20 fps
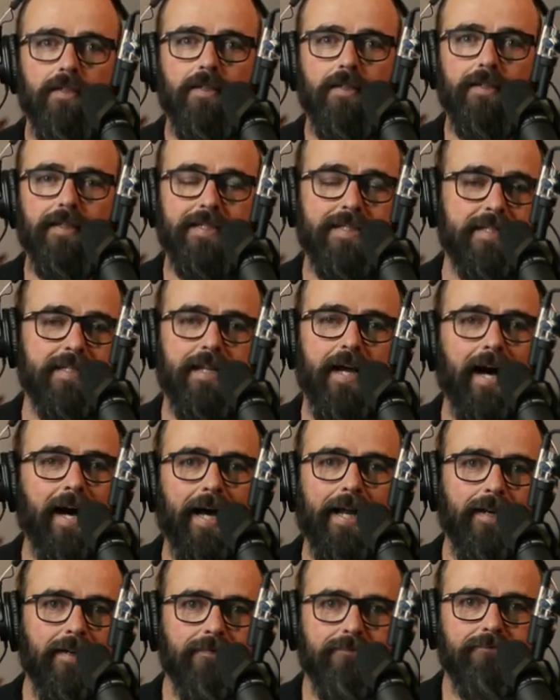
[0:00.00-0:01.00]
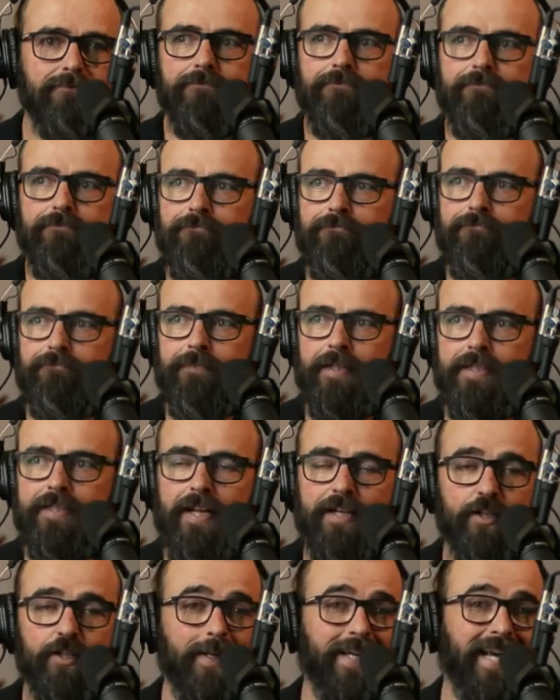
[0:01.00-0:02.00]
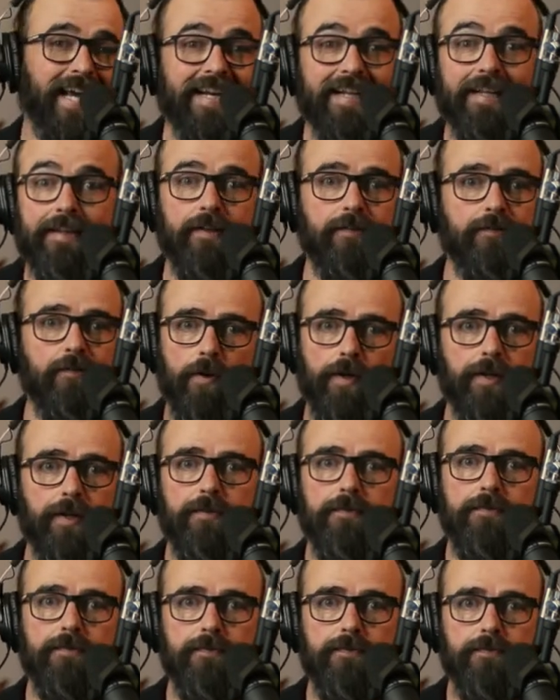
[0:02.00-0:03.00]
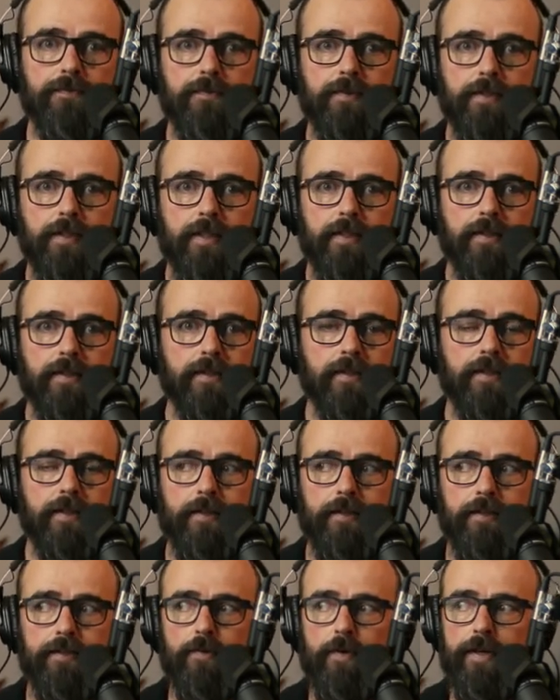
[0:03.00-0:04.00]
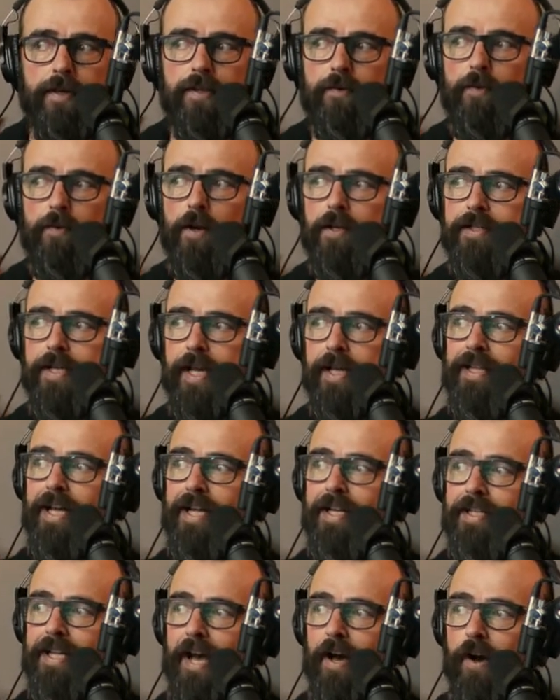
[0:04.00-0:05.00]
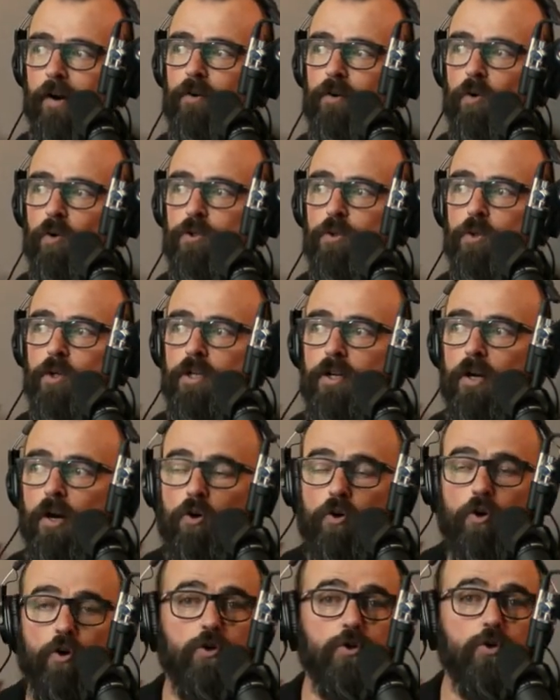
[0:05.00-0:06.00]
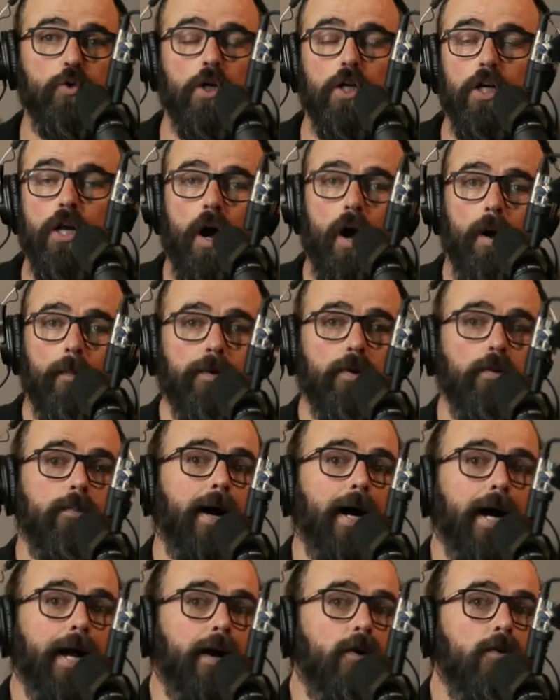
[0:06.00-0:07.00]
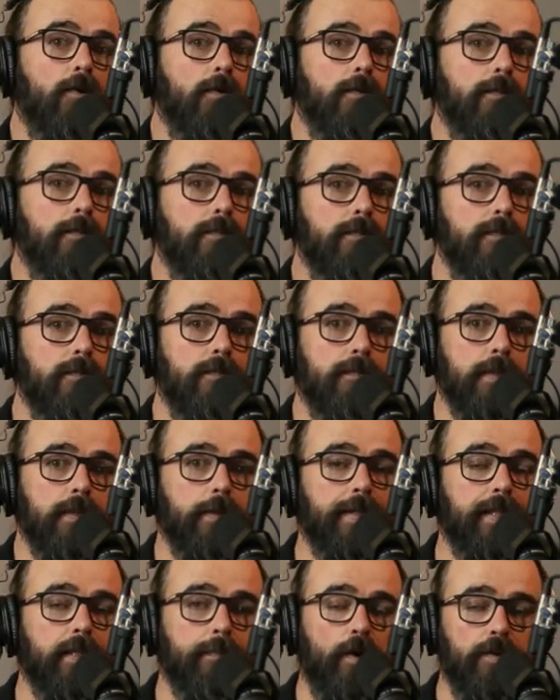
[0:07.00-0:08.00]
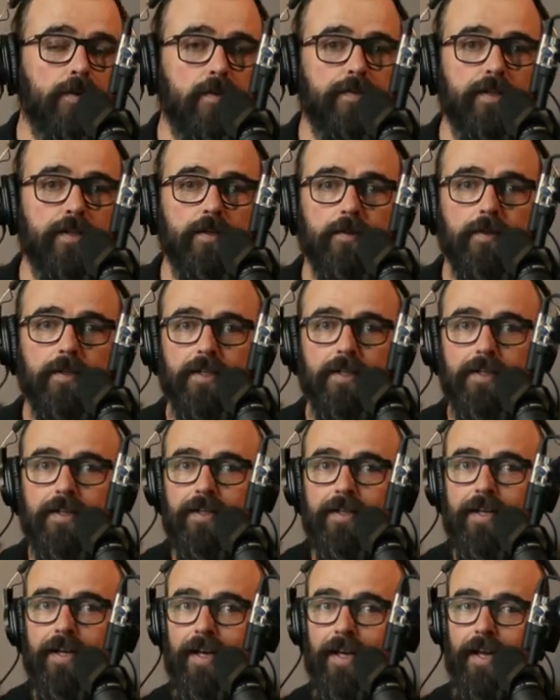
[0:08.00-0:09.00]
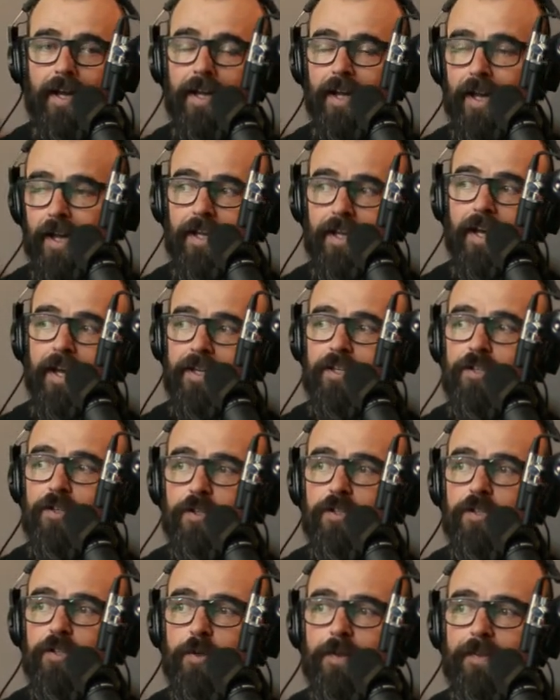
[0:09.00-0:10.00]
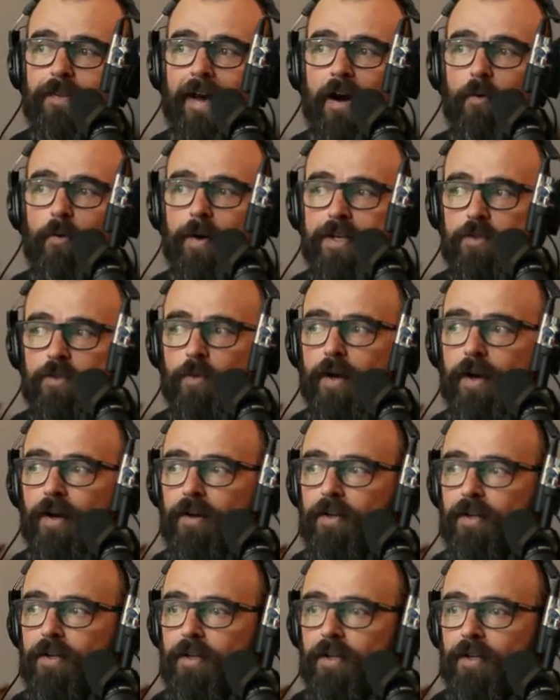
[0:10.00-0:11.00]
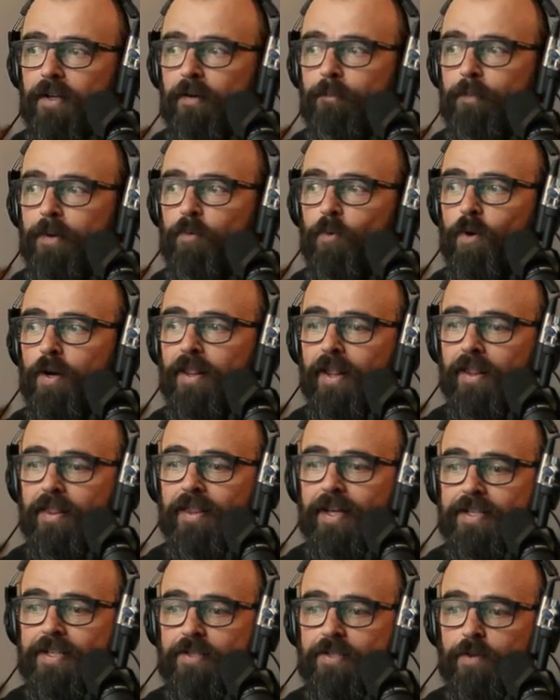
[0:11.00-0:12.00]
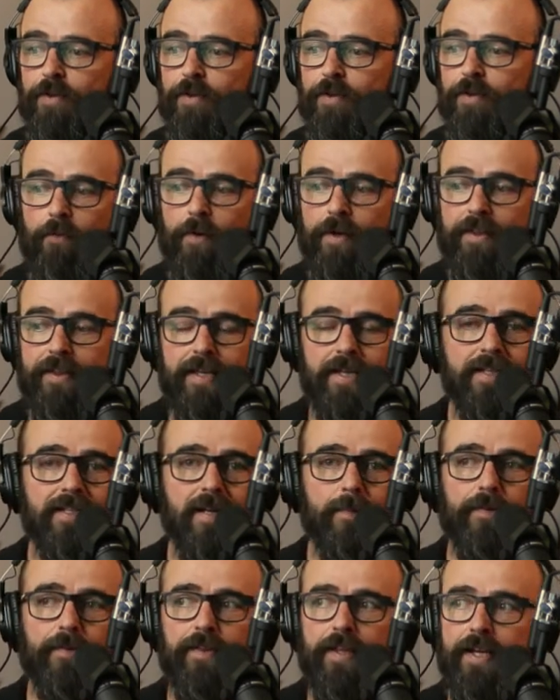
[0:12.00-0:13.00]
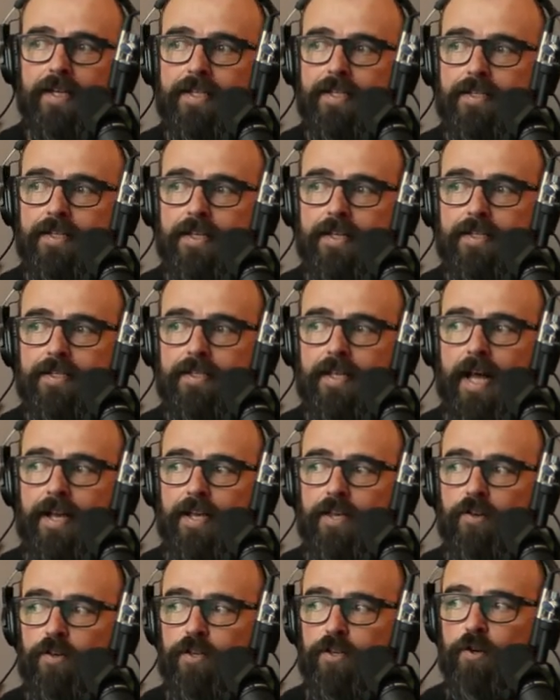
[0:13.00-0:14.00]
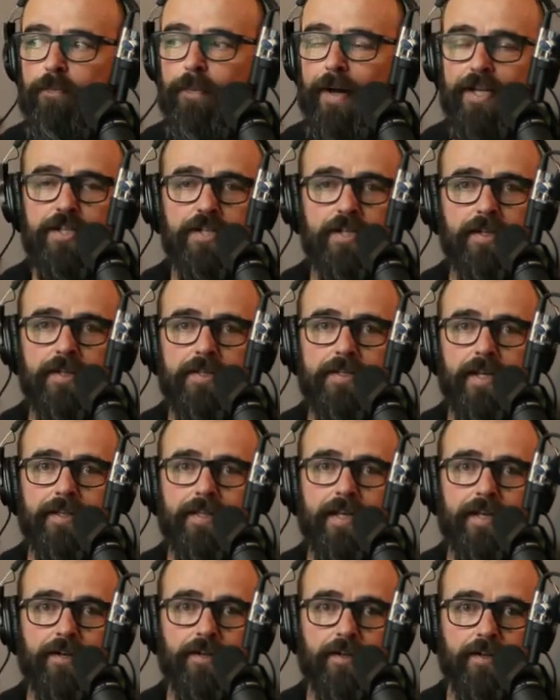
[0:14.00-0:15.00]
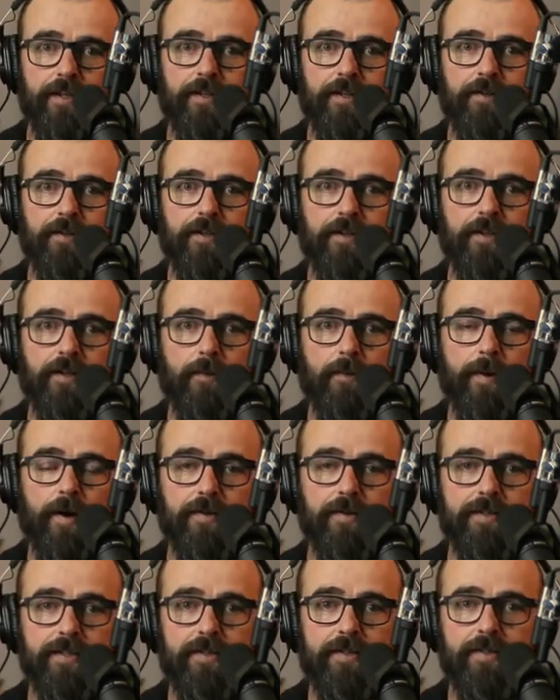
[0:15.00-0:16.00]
And that's not doing anything for you. And so I either want to take that down or do a combo bio between the both of you. And you can do it that way as well. But one of the things with these type of things is that you mentioned it's like that you're about